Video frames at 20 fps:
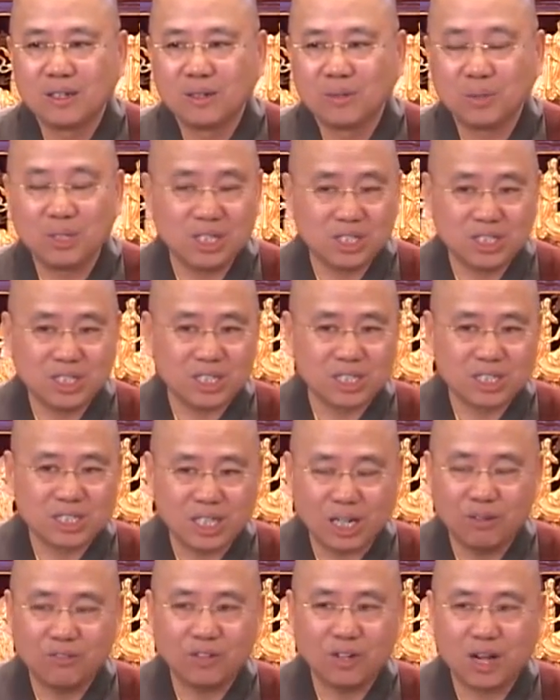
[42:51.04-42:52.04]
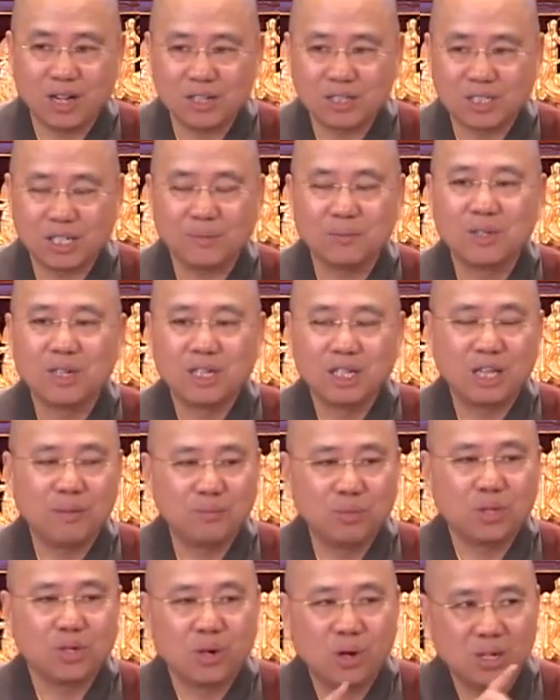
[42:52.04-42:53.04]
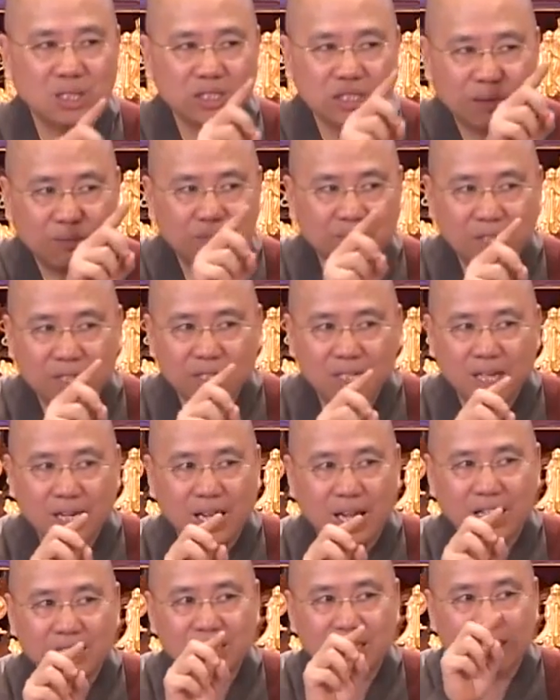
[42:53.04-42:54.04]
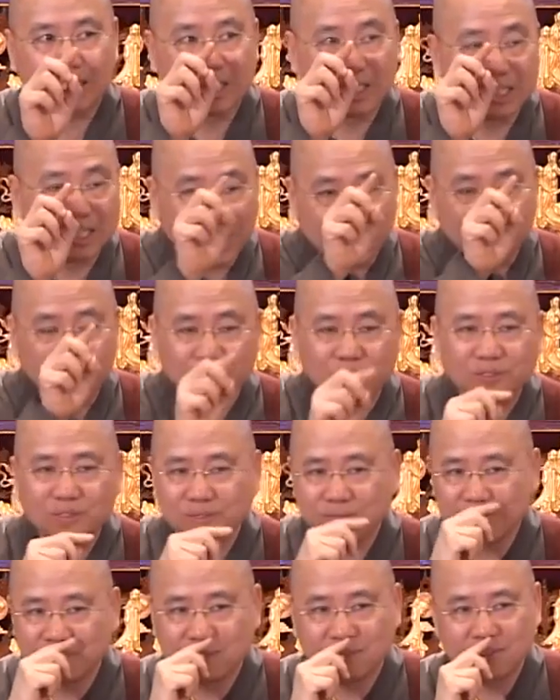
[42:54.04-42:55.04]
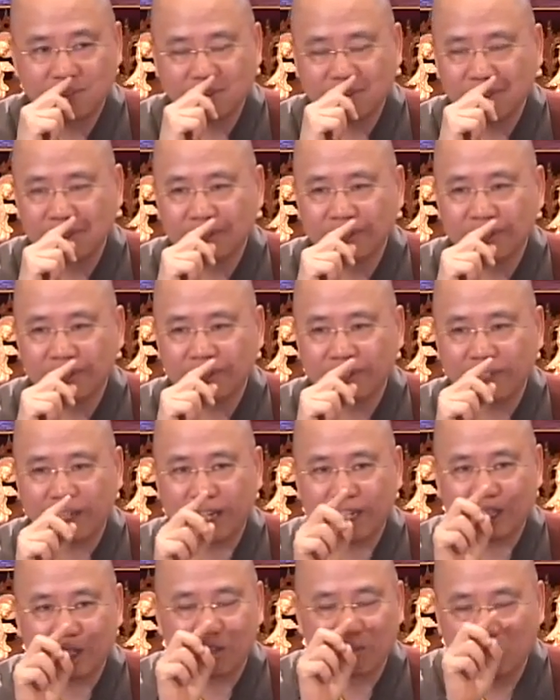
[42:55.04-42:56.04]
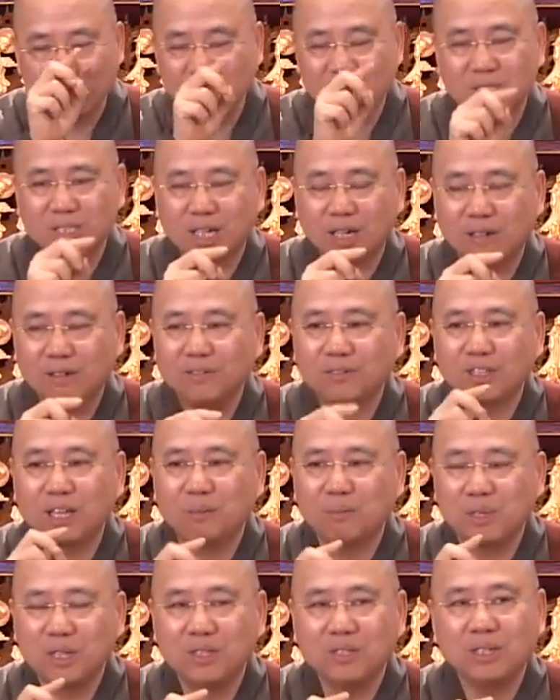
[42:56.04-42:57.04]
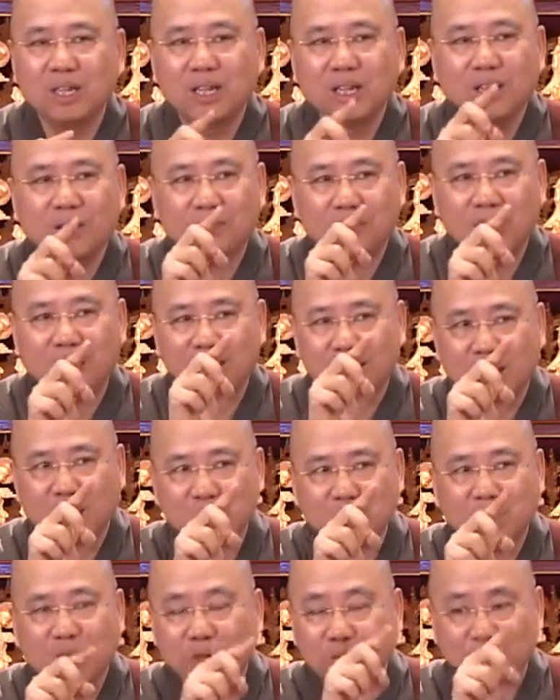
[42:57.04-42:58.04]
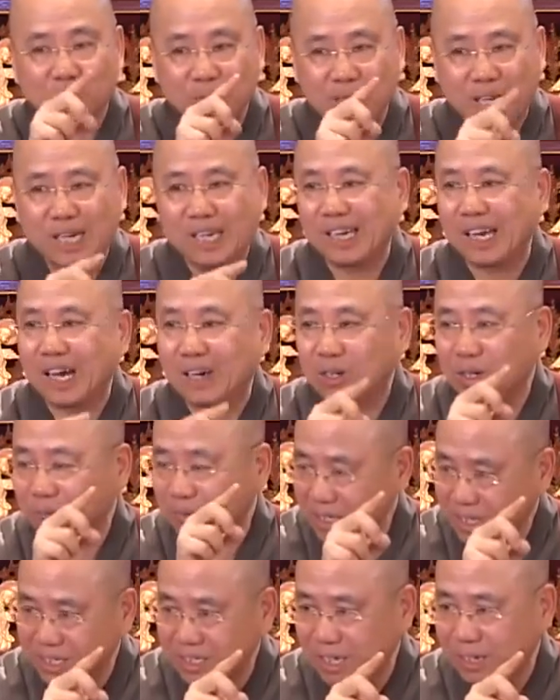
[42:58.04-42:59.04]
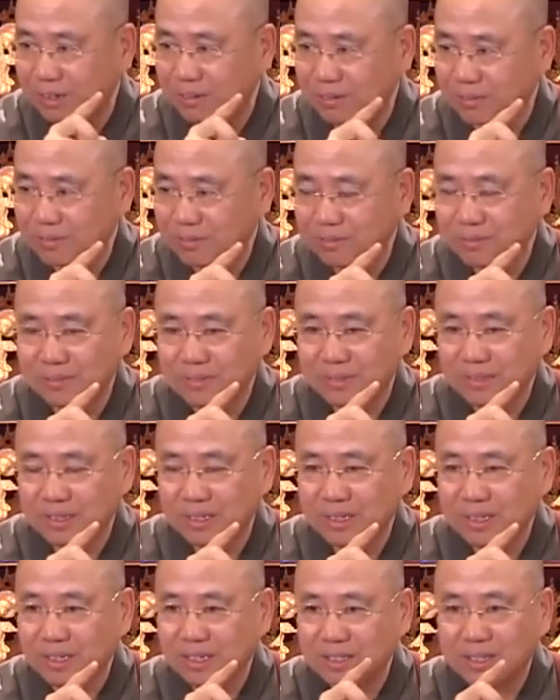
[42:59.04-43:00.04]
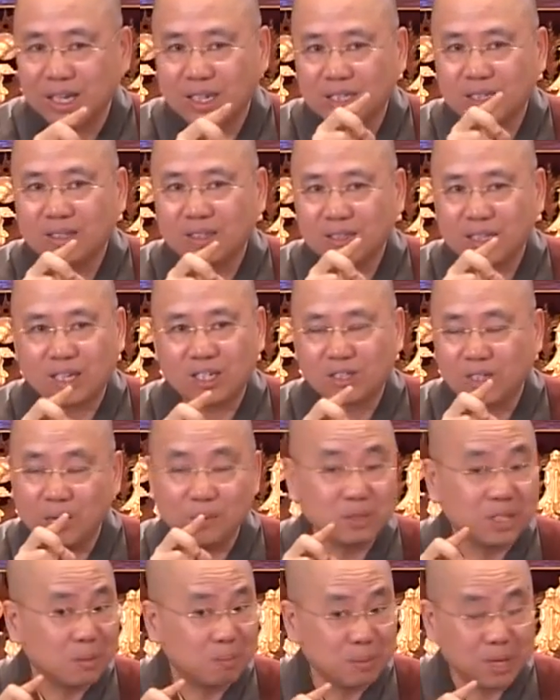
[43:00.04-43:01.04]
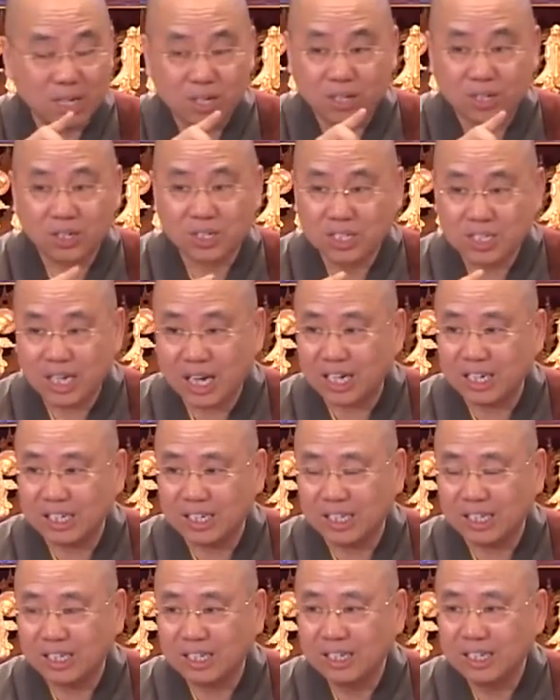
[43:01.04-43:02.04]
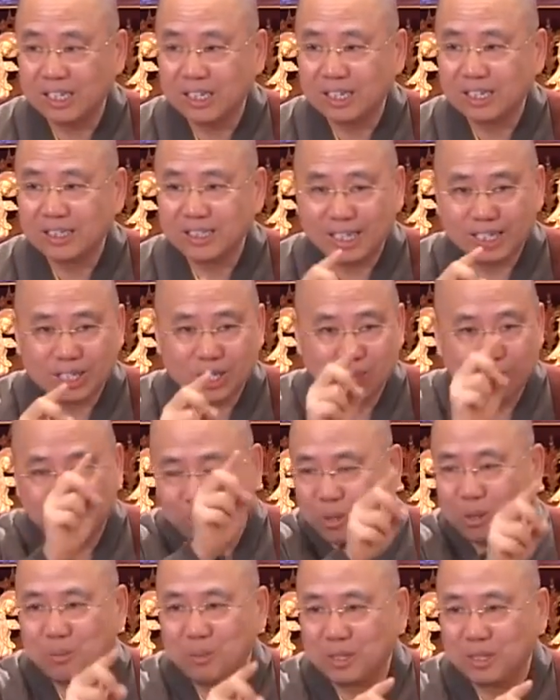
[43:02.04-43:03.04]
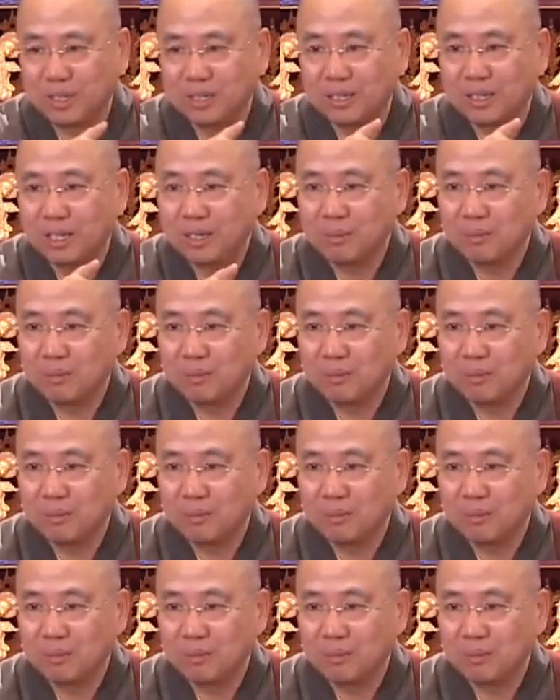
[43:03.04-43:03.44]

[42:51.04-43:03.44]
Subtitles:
What is this self concept? If you call something that has a self, that has a true self, that means that can be created out of itself. That does not depend on causality. That is permanent.